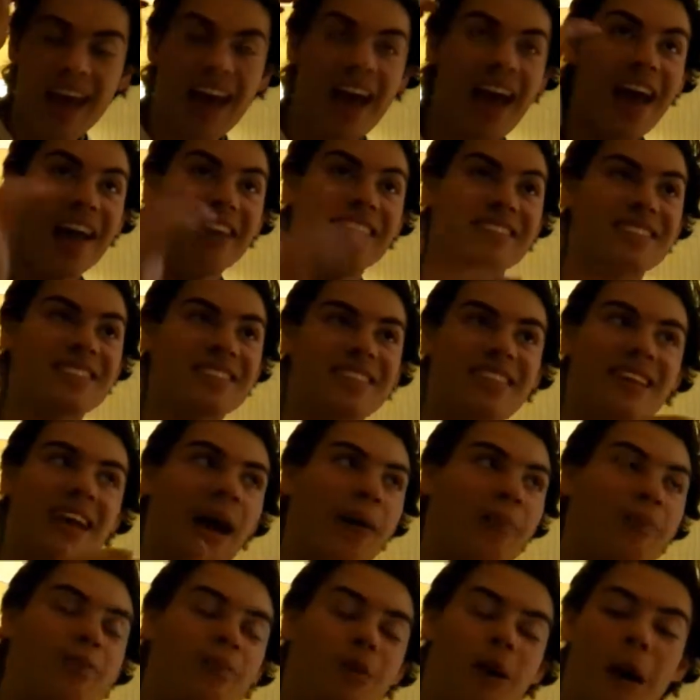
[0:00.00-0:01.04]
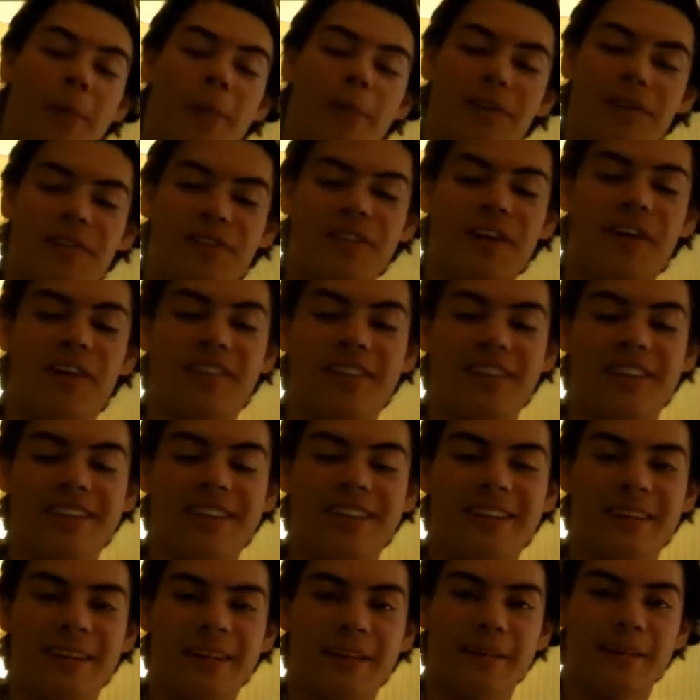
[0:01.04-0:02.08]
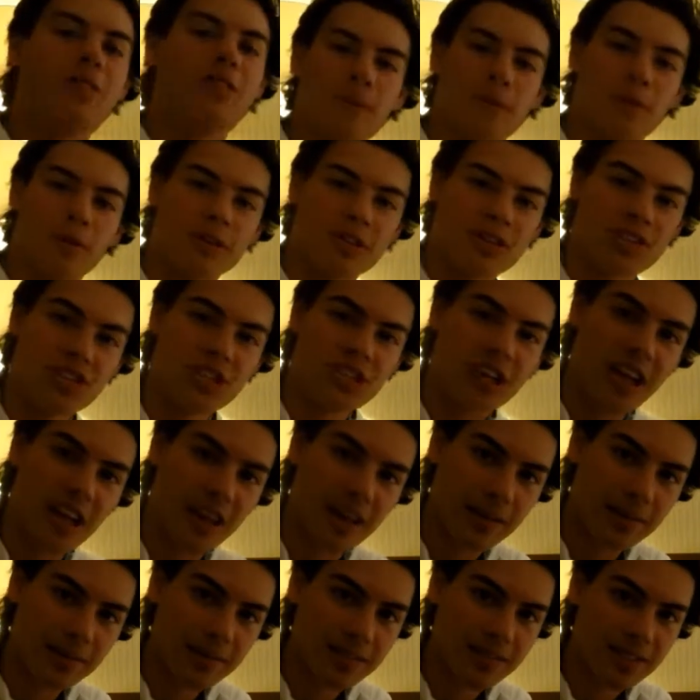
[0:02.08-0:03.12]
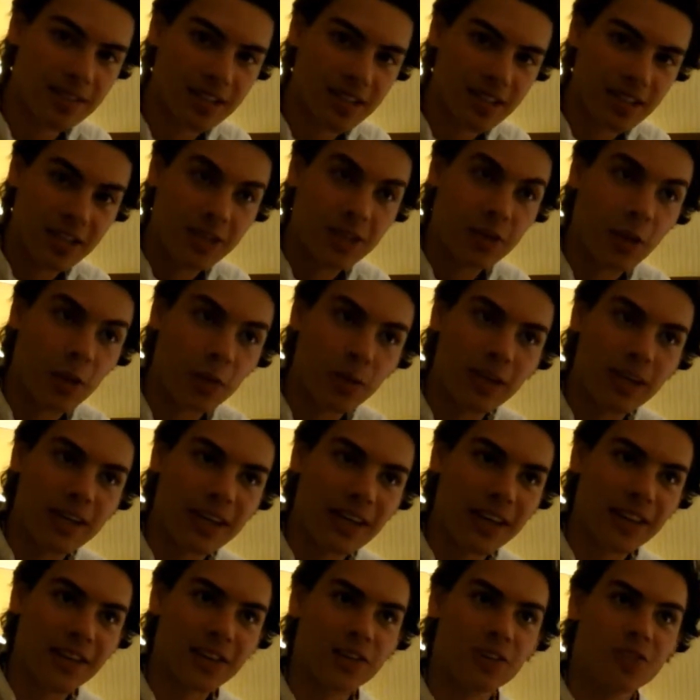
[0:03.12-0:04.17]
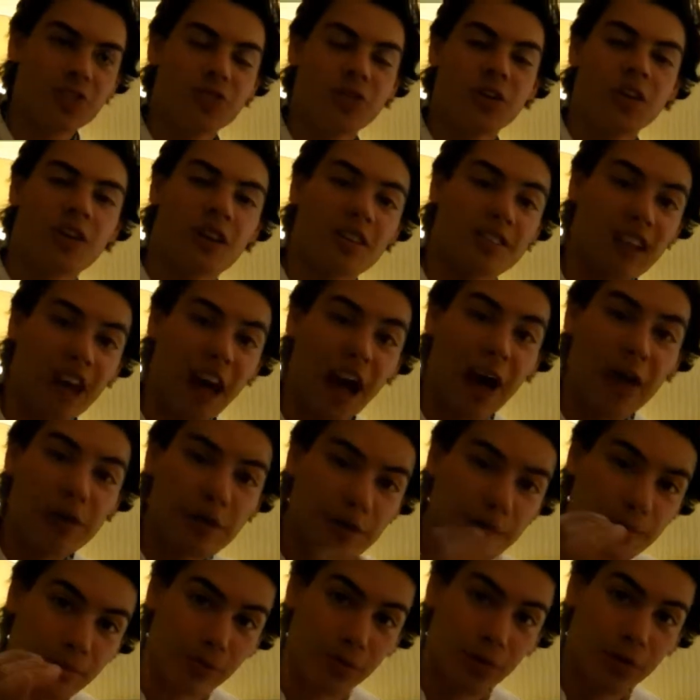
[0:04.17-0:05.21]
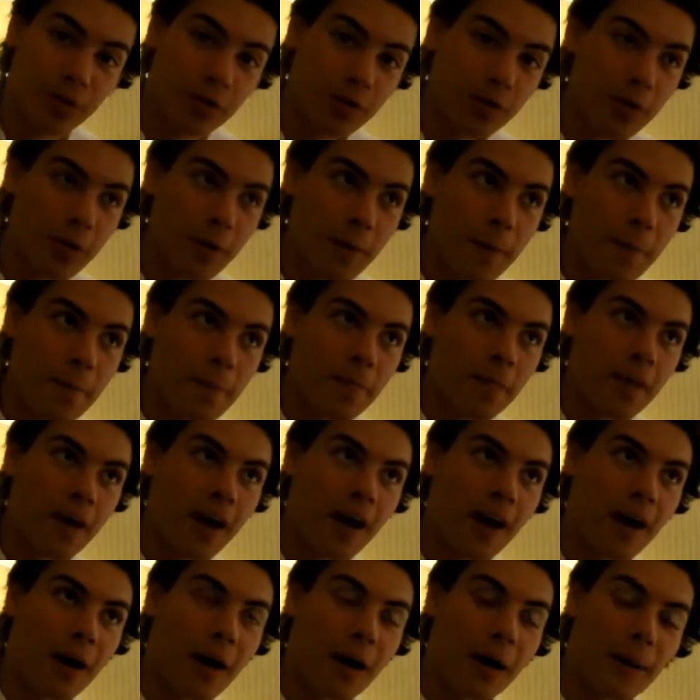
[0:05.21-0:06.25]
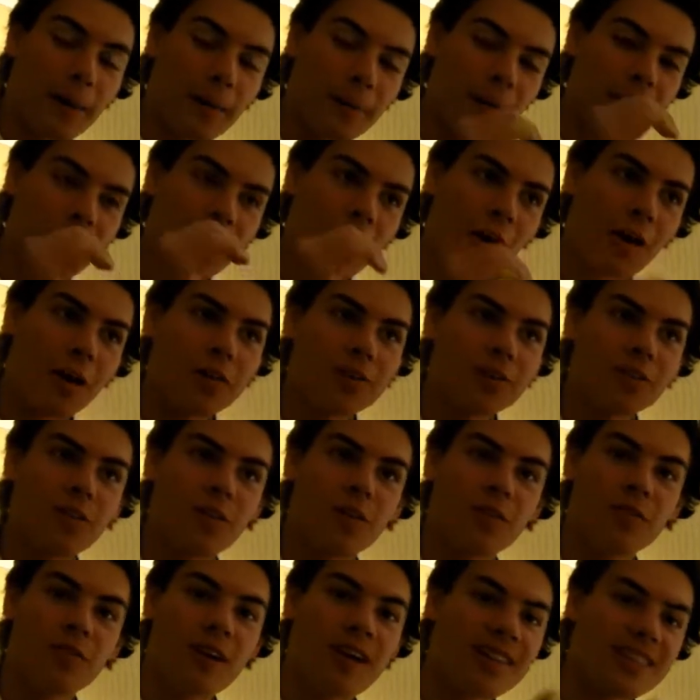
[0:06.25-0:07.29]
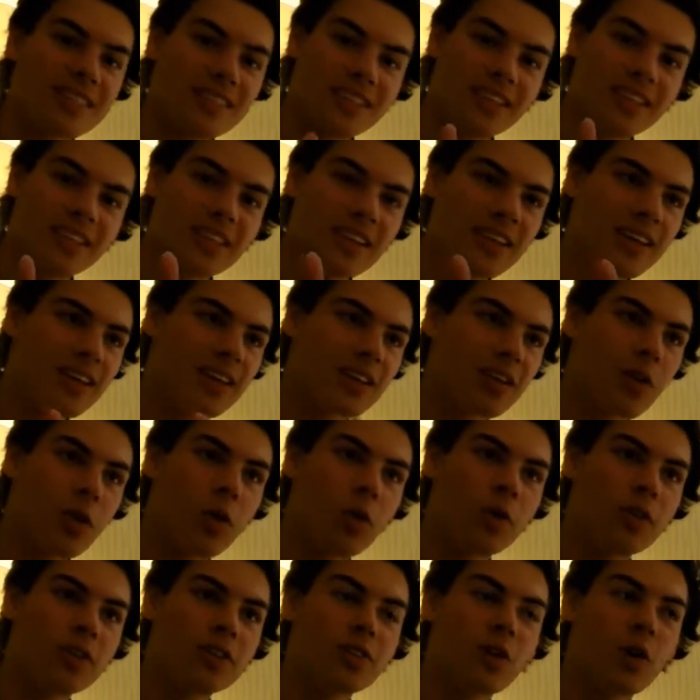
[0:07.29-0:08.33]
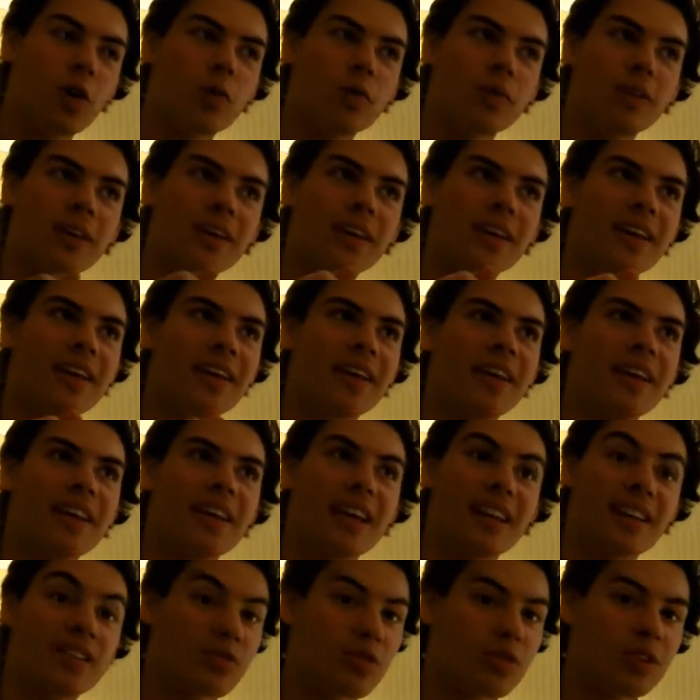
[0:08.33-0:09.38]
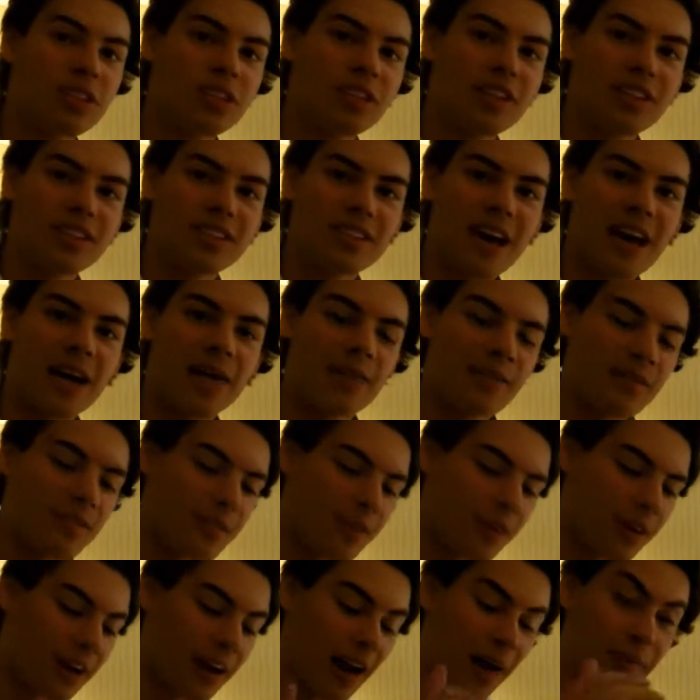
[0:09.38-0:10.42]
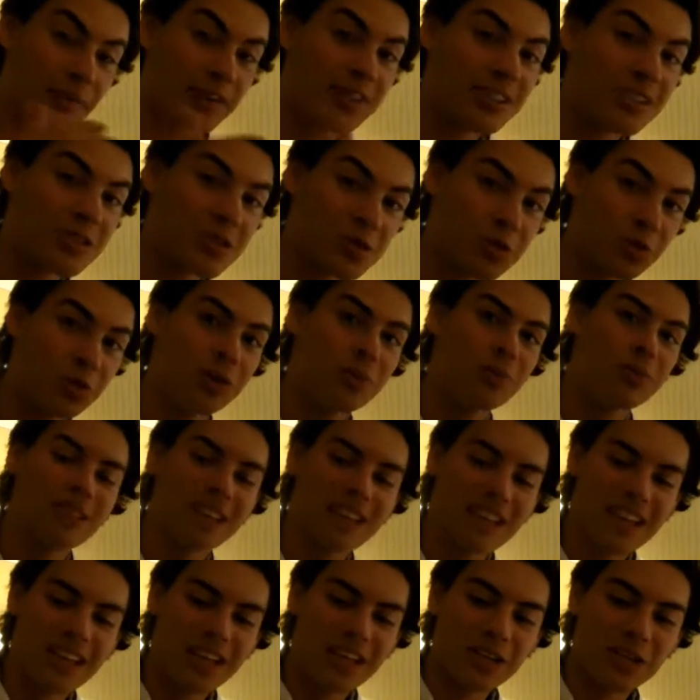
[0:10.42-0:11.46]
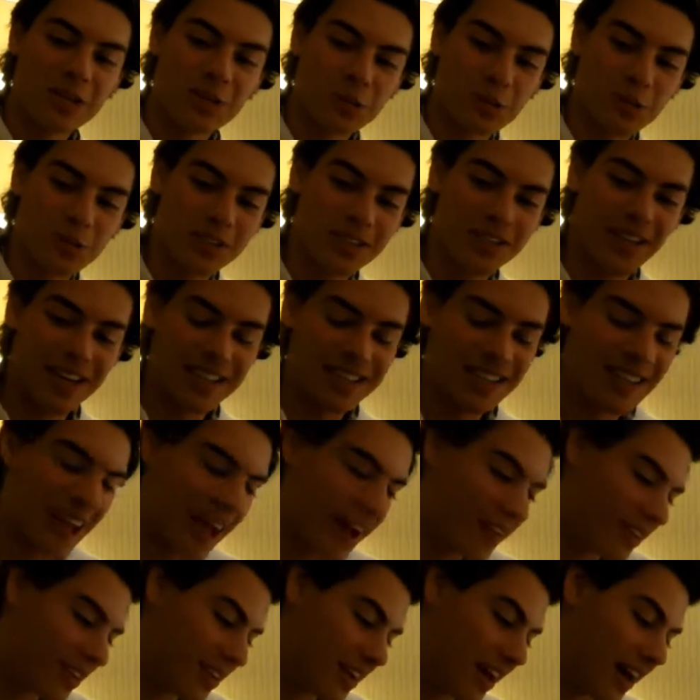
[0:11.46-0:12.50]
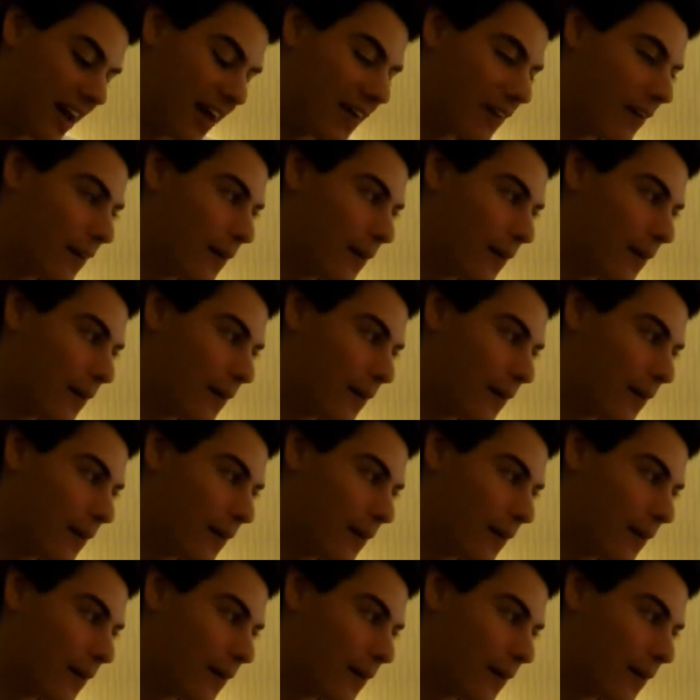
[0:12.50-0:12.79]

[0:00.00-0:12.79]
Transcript: And I'm so happy I found it. My boy James, he told me to get this drink called Iron Brew. Also, Vezzy, Cole, he told me it's really good. He's had it before, and I'm extremely... truly excited to have it now.